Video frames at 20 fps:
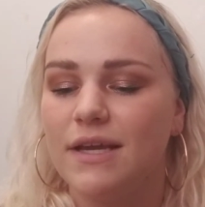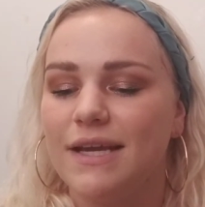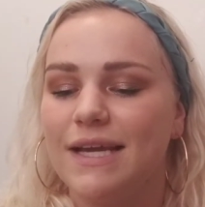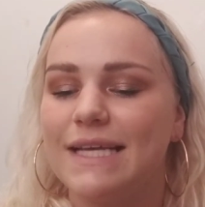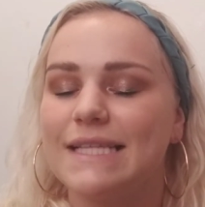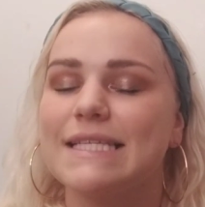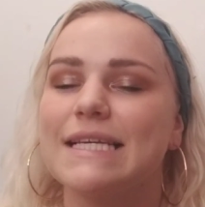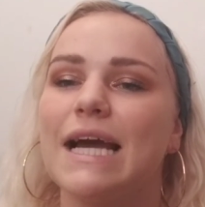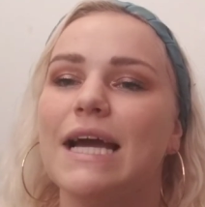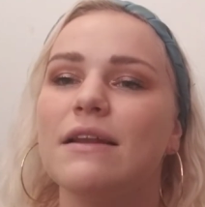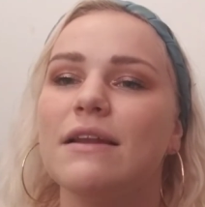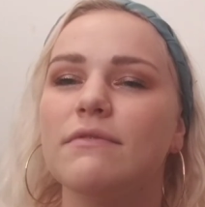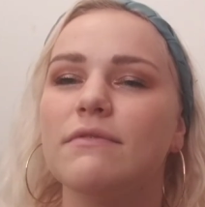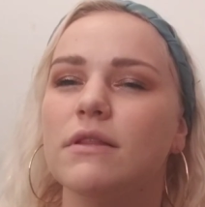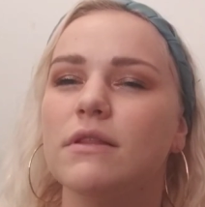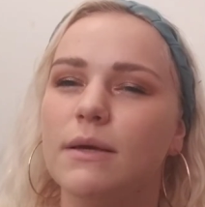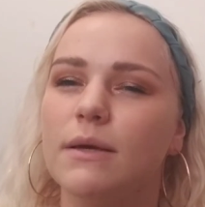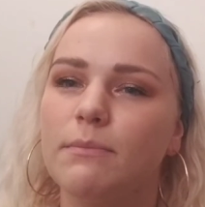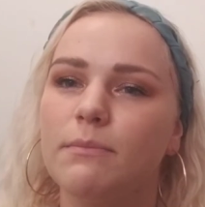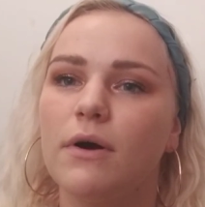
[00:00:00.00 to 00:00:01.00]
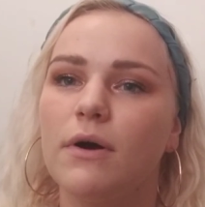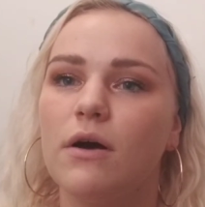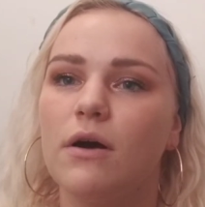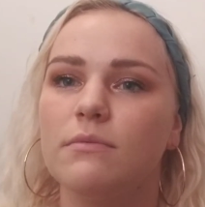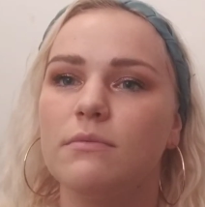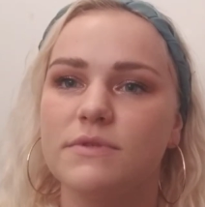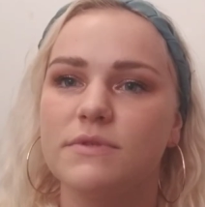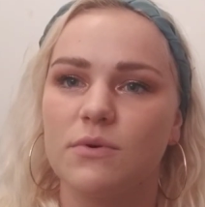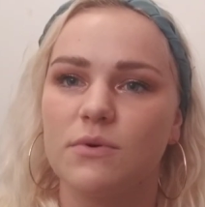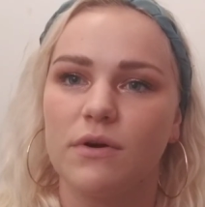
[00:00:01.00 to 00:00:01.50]
It's kind of a lip
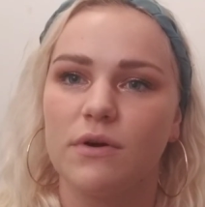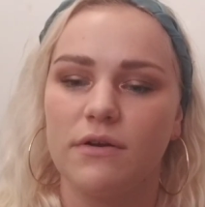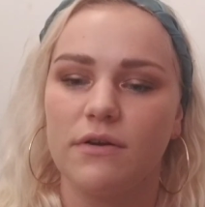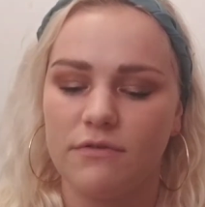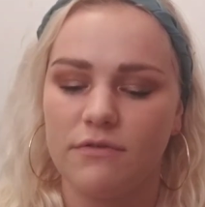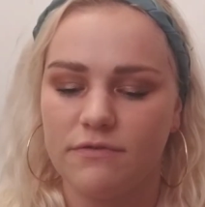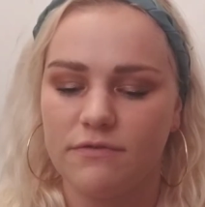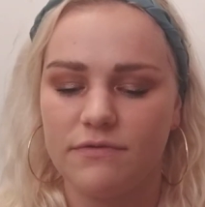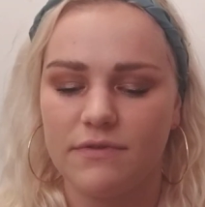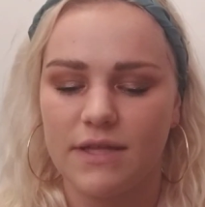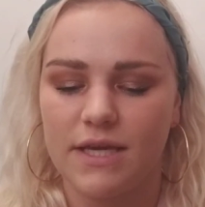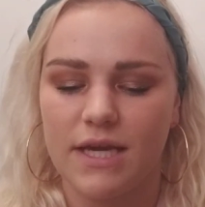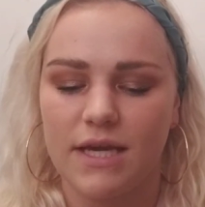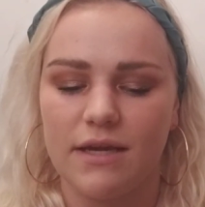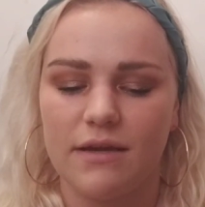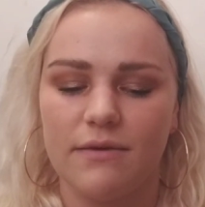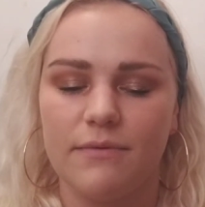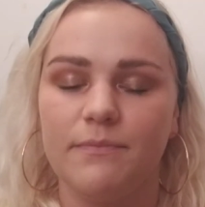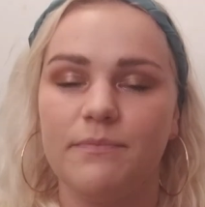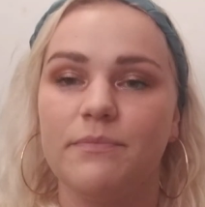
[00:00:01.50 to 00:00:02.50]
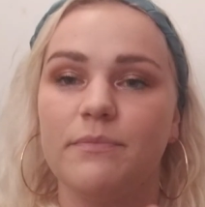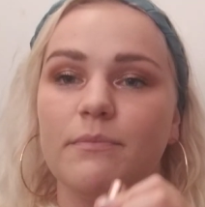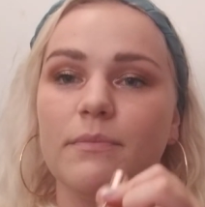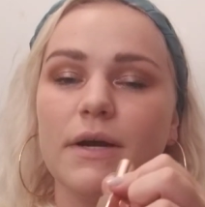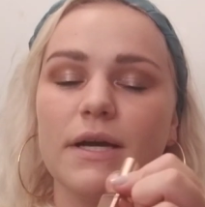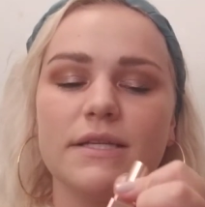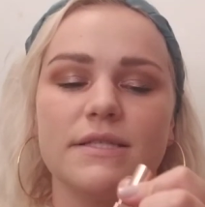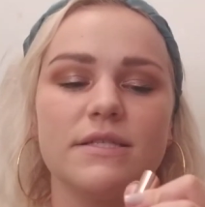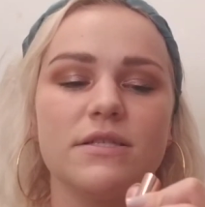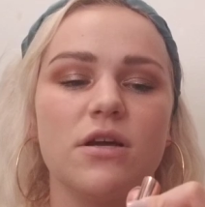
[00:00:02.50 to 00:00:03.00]
balm sort of thing,
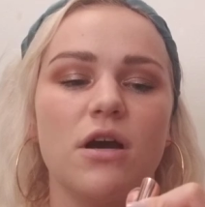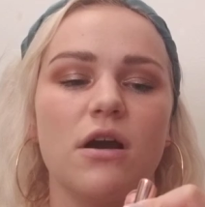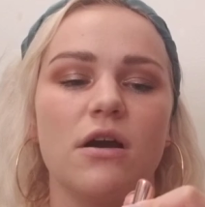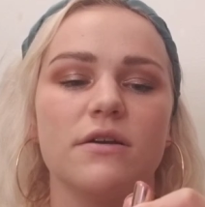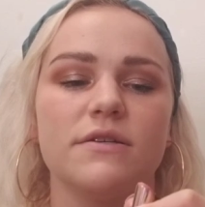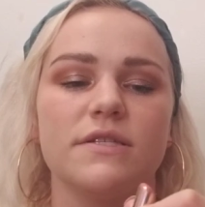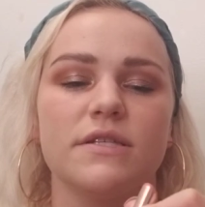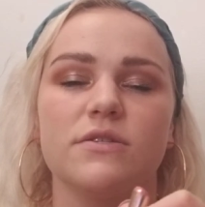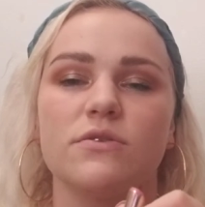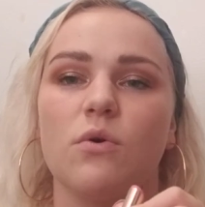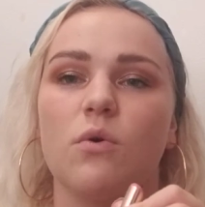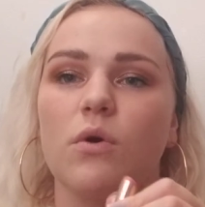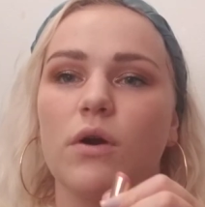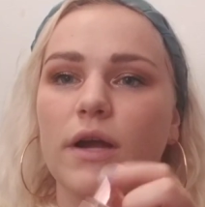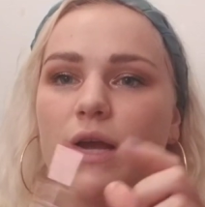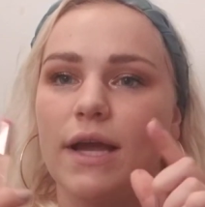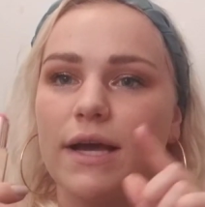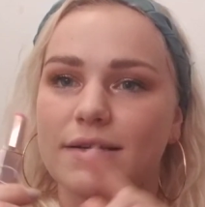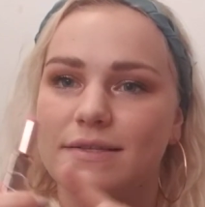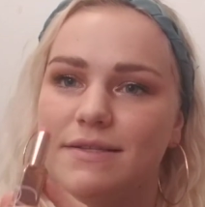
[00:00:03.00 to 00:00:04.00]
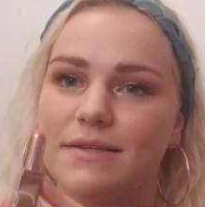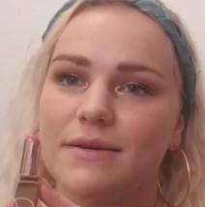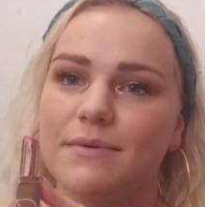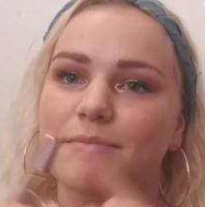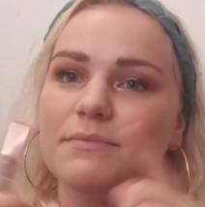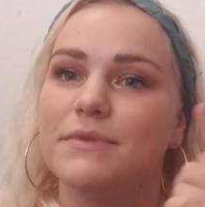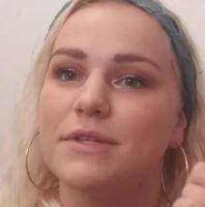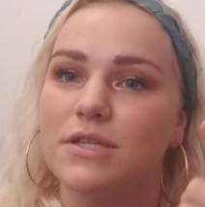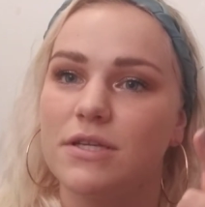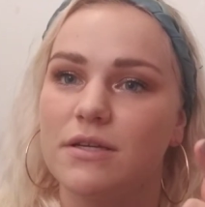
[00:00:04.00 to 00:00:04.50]
but it's NARS, it's
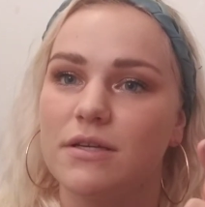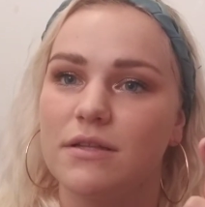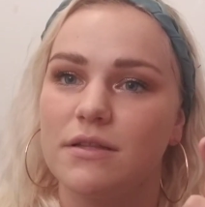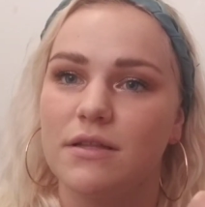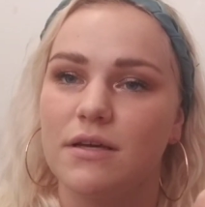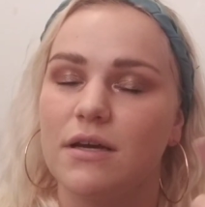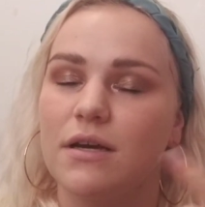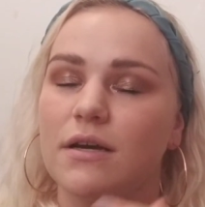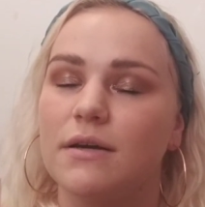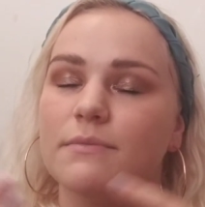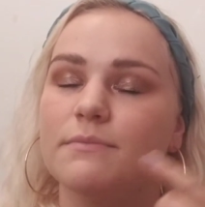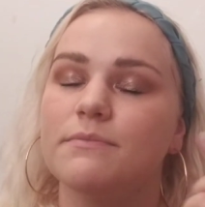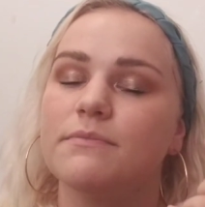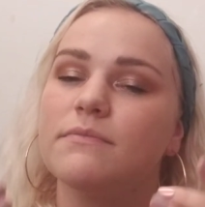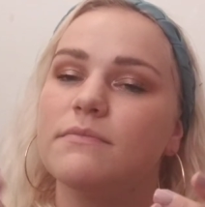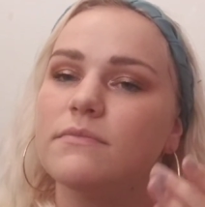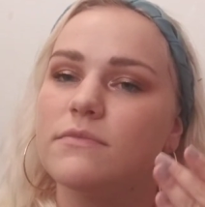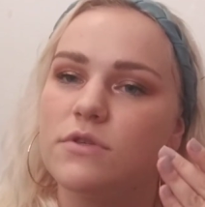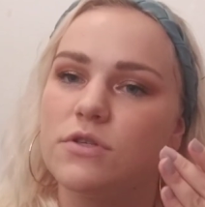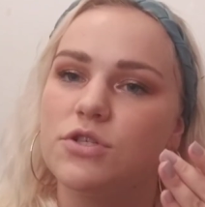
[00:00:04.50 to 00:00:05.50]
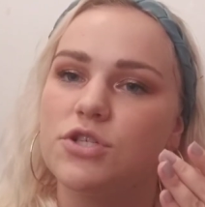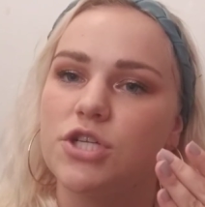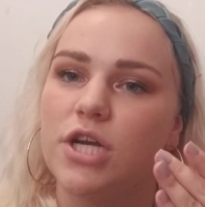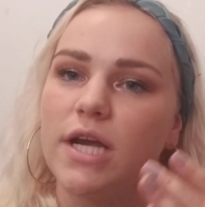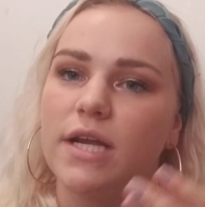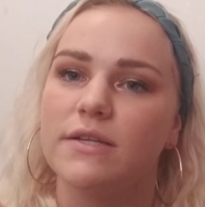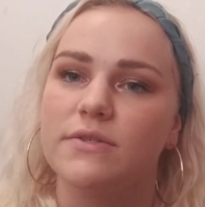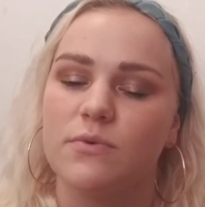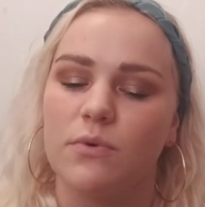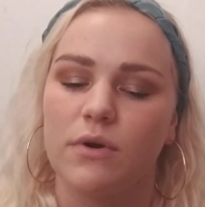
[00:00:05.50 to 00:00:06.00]
Orgasm. The
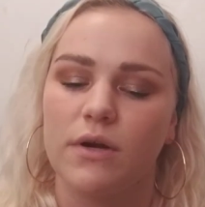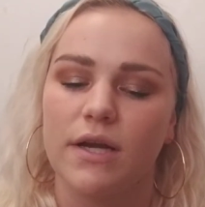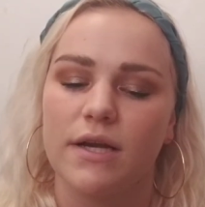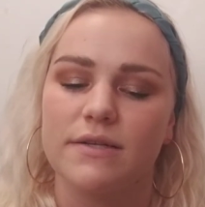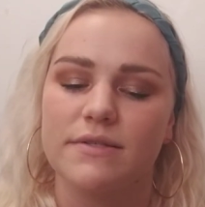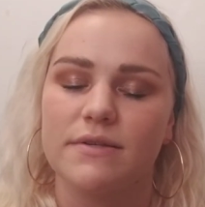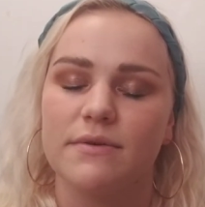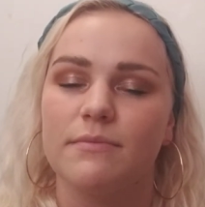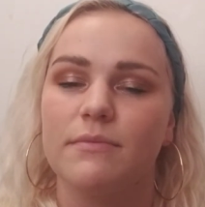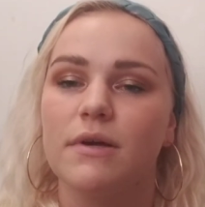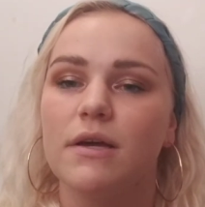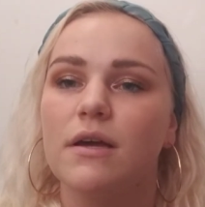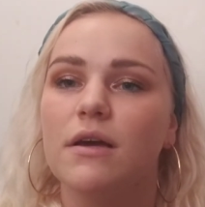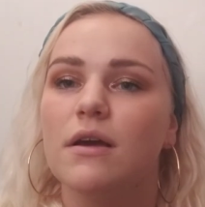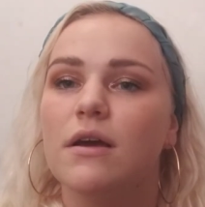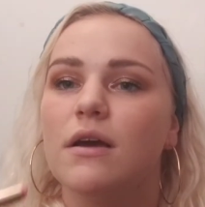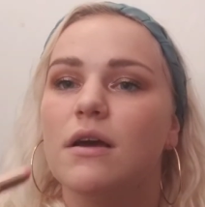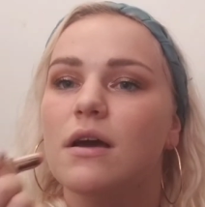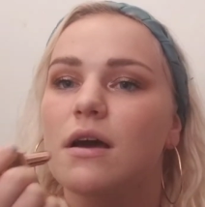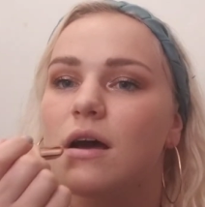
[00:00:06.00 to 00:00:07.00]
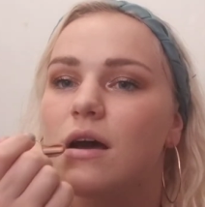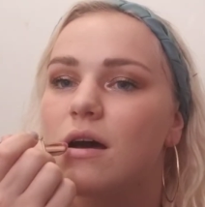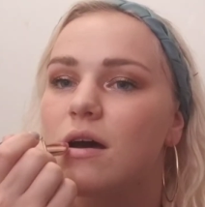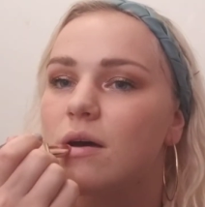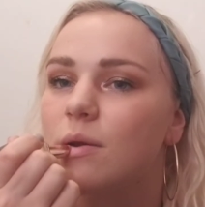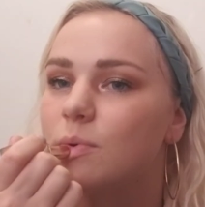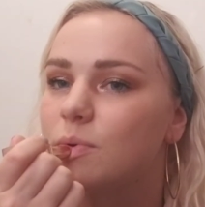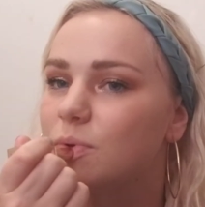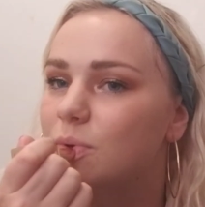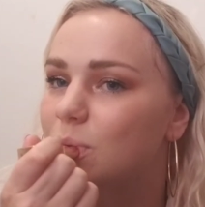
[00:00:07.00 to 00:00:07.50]
shade is Orgasm.
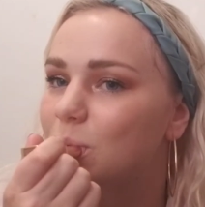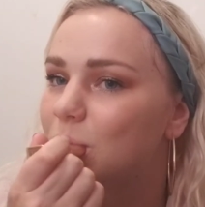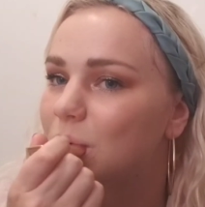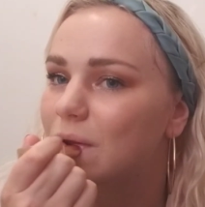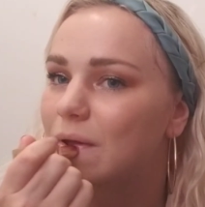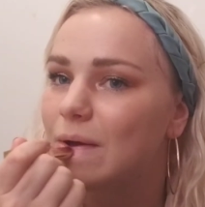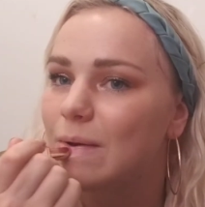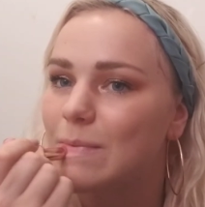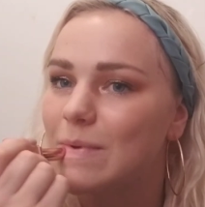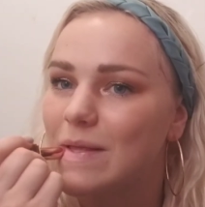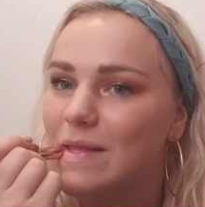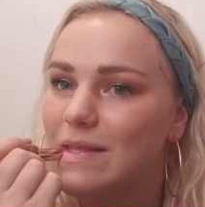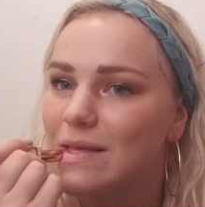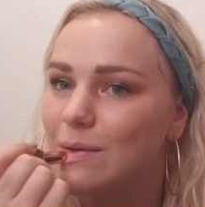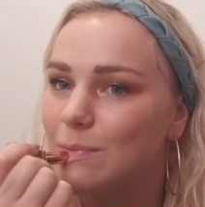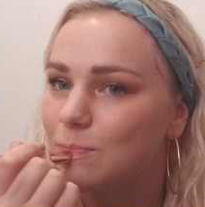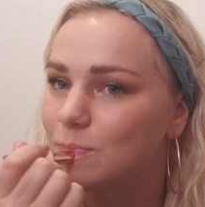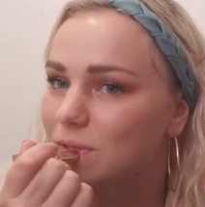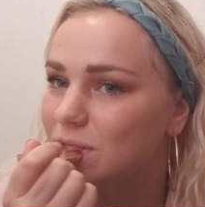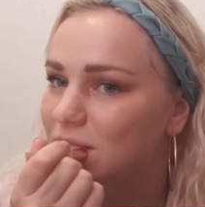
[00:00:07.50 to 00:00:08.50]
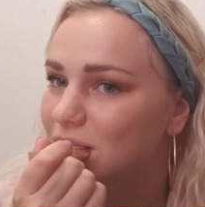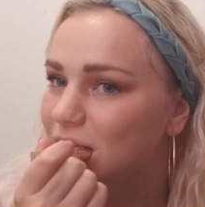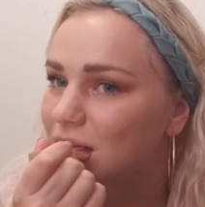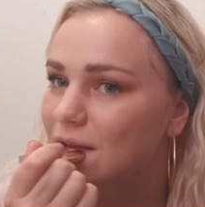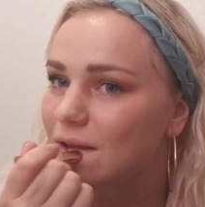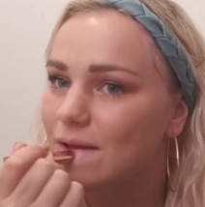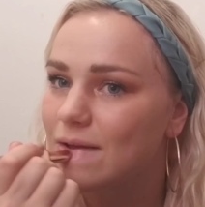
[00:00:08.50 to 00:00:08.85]
I'm just gonna put it on my lips.